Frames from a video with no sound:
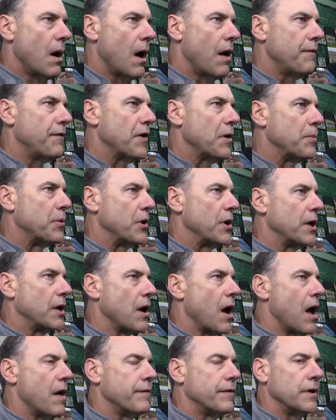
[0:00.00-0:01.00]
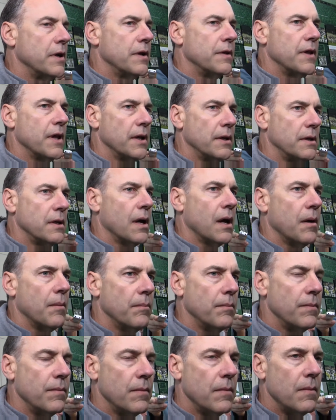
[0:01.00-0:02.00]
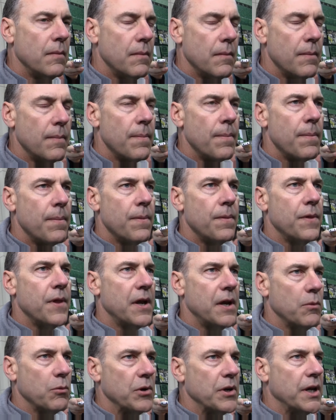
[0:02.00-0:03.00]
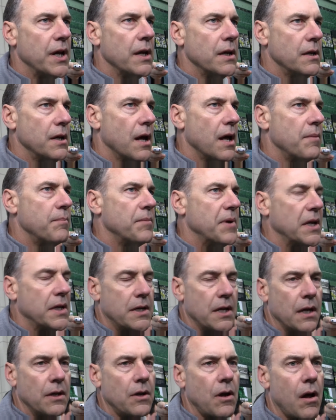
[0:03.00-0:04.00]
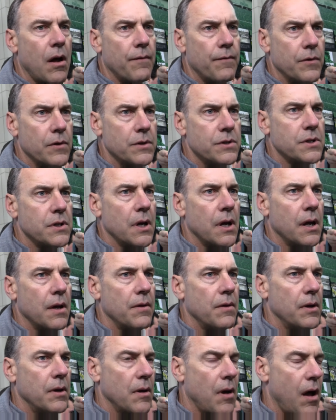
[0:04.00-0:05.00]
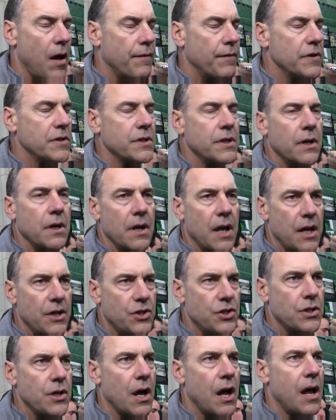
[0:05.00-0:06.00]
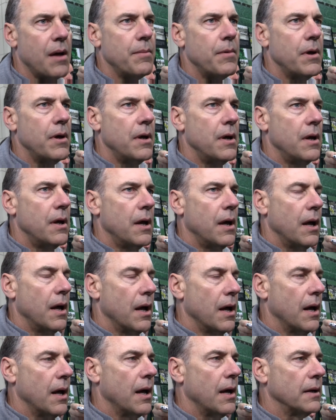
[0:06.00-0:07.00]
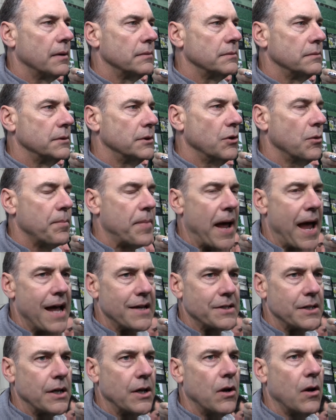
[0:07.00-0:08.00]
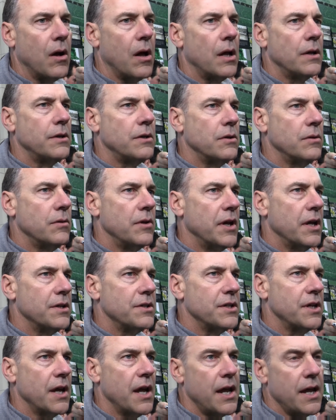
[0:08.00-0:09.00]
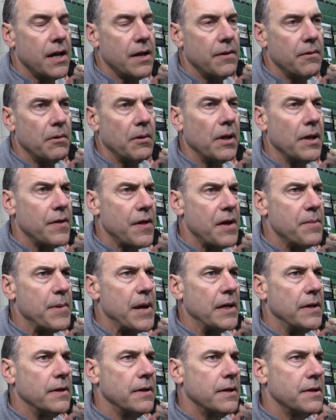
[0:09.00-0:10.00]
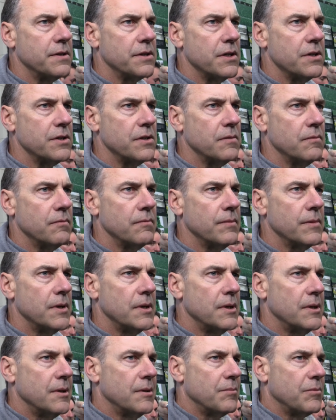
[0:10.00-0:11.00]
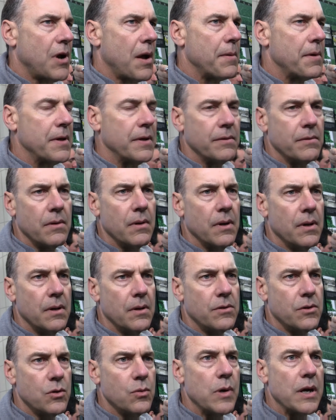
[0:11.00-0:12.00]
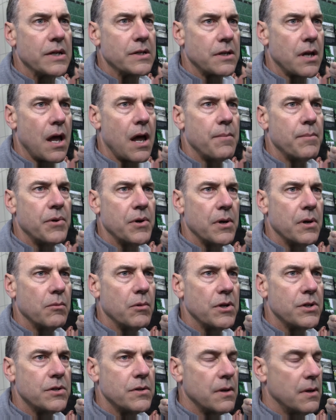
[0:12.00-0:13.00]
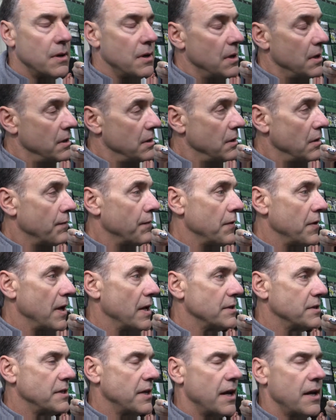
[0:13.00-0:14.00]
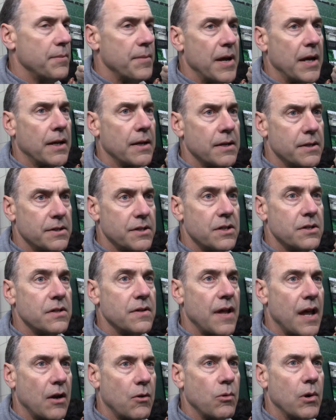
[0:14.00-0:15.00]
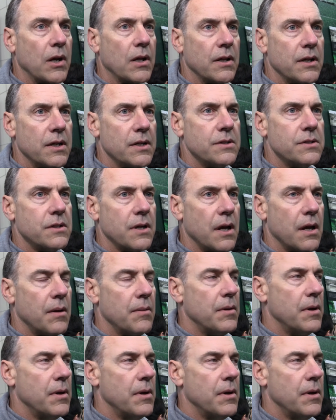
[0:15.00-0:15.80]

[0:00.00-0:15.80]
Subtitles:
I felt pretty confident that that it would get done. Big Ten Conference, the office did a nice job, you know, passing it on to the NCAA, and really they made the decision probably in a 2 weeks time period, which, you know, for the NCAA to make a decision that quickly is a